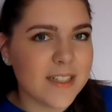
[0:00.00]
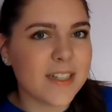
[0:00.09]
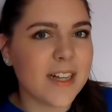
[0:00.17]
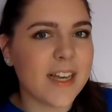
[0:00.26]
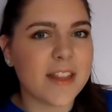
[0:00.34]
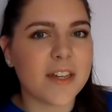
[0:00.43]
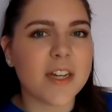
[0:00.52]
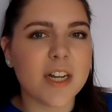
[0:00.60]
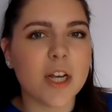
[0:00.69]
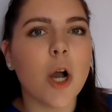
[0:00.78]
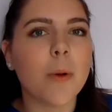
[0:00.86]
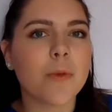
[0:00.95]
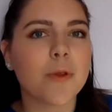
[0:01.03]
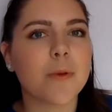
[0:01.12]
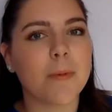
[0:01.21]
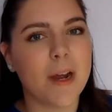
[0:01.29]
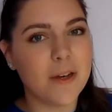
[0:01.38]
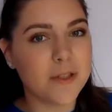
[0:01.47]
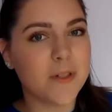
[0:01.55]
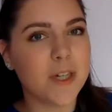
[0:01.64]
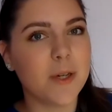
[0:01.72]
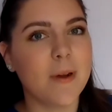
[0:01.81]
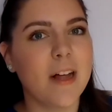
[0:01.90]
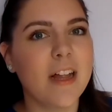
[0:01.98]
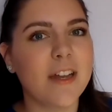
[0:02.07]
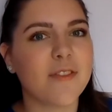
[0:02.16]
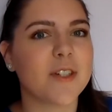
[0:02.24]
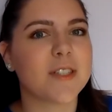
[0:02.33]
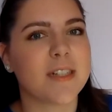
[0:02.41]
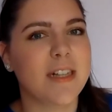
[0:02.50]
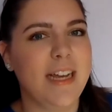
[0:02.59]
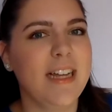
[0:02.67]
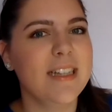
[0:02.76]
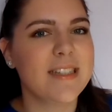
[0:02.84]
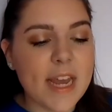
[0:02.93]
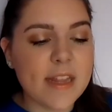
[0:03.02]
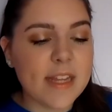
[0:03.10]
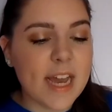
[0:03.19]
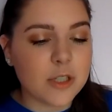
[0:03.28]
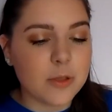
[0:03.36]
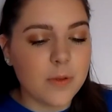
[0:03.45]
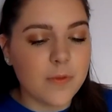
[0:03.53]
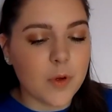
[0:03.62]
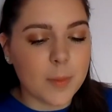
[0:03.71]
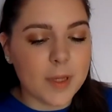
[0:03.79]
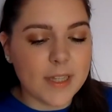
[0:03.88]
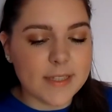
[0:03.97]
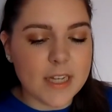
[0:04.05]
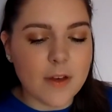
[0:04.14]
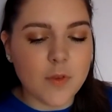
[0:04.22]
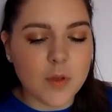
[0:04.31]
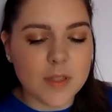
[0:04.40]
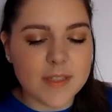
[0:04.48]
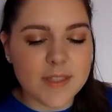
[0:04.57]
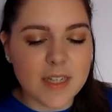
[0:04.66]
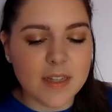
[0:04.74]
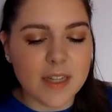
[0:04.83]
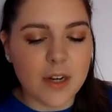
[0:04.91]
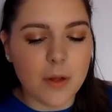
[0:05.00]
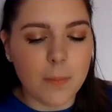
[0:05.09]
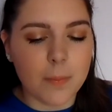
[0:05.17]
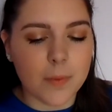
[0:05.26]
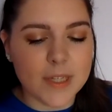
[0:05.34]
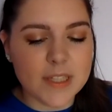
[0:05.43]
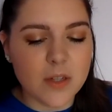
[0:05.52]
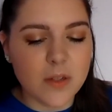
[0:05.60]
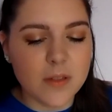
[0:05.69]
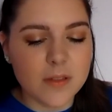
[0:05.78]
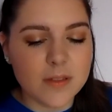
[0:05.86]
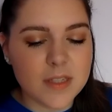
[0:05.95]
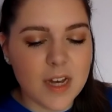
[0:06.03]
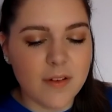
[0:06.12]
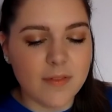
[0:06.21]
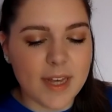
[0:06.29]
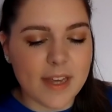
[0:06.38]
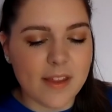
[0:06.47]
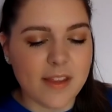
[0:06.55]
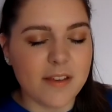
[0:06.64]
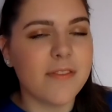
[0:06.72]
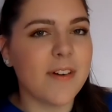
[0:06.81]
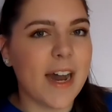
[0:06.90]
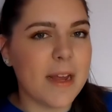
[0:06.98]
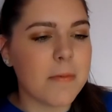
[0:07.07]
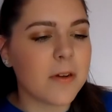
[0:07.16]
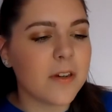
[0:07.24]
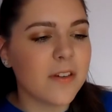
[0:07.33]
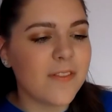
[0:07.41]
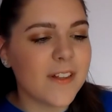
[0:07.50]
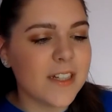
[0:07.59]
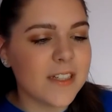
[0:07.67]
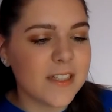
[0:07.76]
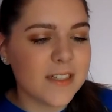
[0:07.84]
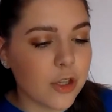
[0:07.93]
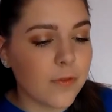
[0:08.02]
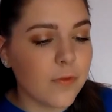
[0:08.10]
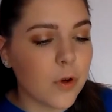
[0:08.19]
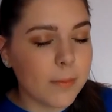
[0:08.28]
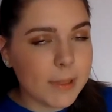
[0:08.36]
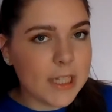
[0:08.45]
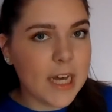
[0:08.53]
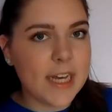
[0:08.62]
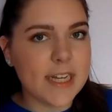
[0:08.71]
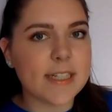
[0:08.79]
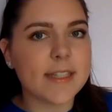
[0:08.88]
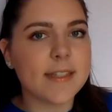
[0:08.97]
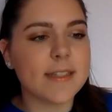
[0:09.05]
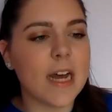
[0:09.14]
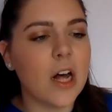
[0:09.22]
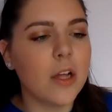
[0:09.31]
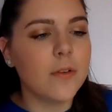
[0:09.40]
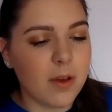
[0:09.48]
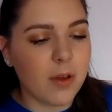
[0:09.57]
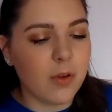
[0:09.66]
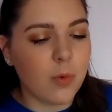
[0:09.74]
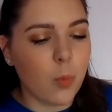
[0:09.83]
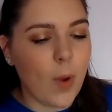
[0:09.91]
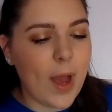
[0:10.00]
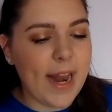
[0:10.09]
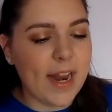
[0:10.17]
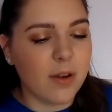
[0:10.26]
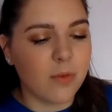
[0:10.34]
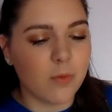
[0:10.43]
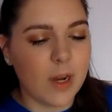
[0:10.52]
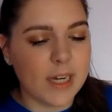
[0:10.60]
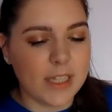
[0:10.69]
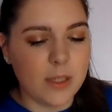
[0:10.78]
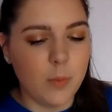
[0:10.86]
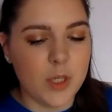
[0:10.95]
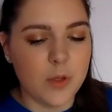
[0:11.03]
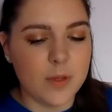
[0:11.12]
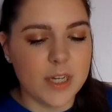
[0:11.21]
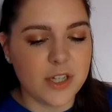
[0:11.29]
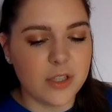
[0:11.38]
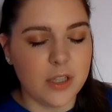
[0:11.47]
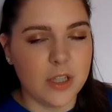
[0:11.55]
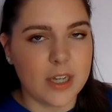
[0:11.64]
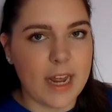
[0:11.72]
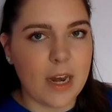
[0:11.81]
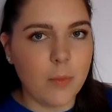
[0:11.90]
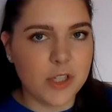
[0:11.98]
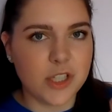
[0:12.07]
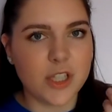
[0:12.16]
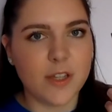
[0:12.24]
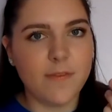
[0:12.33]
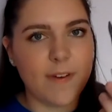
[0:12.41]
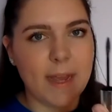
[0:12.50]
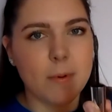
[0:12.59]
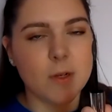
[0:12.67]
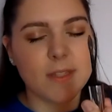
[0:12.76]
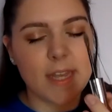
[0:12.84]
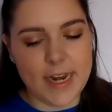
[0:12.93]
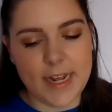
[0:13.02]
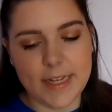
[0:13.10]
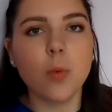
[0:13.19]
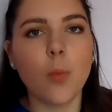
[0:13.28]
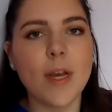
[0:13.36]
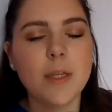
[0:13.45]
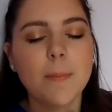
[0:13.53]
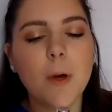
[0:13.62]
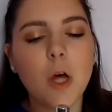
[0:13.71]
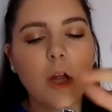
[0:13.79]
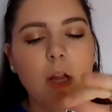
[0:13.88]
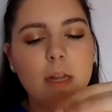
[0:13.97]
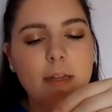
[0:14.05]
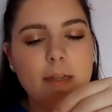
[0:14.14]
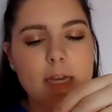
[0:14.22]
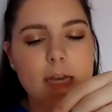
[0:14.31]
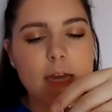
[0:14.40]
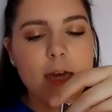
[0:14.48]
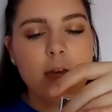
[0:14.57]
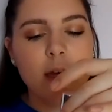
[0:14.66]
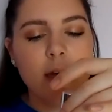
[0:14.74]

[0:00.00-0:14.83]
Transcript: look like they're gonna comb through the brows very well on first glance. In the actual formula itself, you can see little bristles of like the fiber fillers. The formula itself, wet and runny when you initially look at it, with just the fibers in it. When you pull the